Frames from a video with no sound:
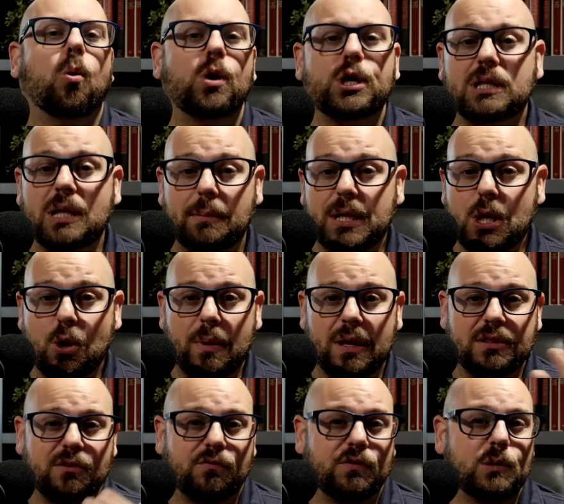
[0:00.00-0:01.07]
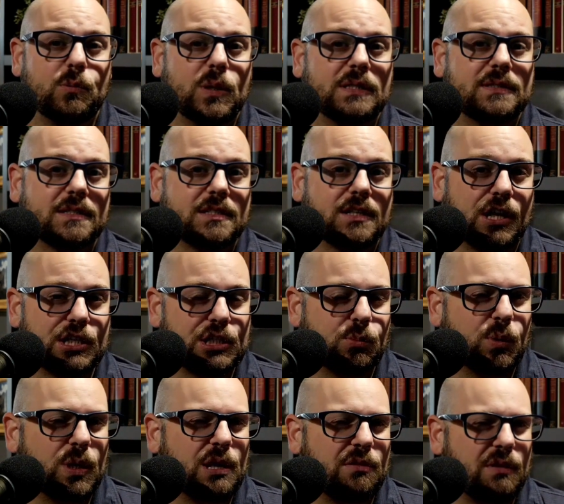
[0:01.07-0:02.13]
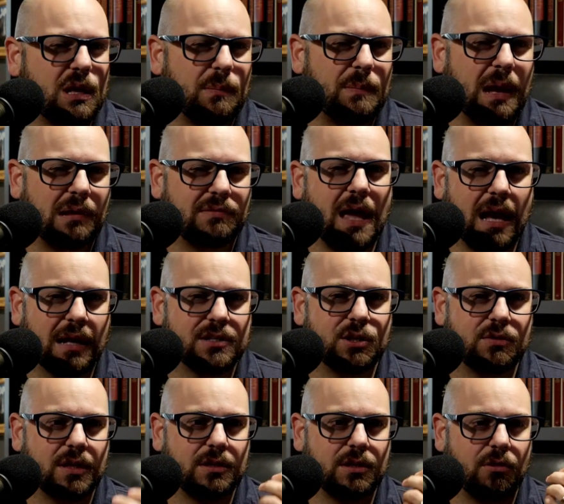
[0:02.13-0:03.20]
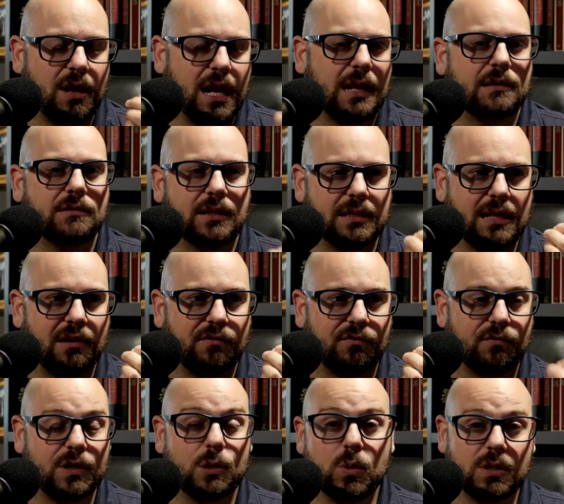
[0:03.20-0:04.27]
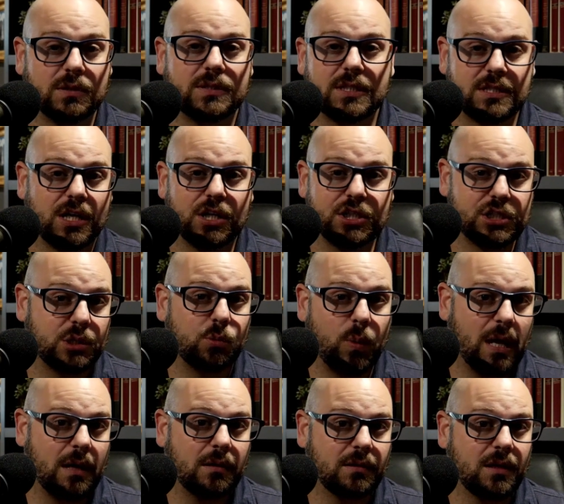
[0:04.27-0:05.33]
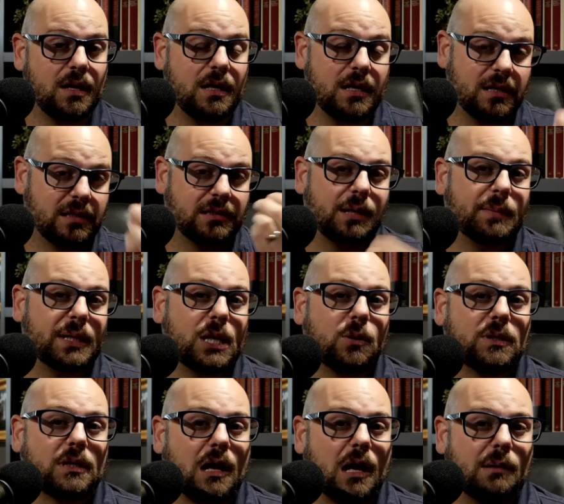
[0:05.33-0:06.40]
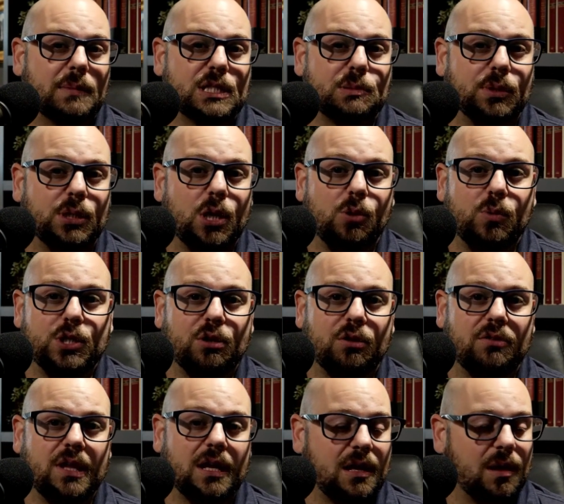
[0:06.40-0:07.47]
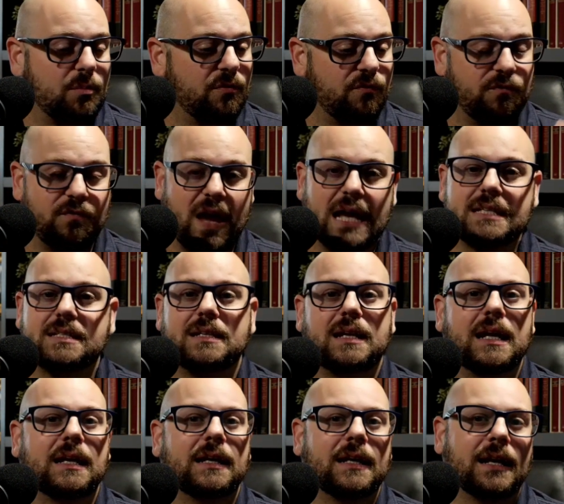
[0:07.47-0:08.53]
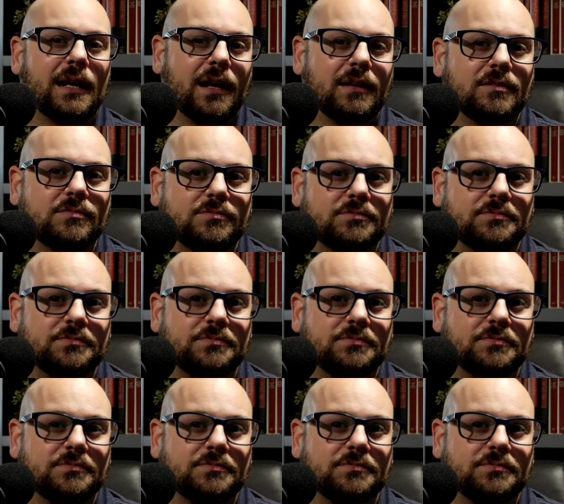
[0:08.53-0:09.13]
Or you can let me know about the free will discussion. What do you think about that? Do you think they're handling that free will discussion well? Let me know in the comments below what you think. I'm fascinated in it.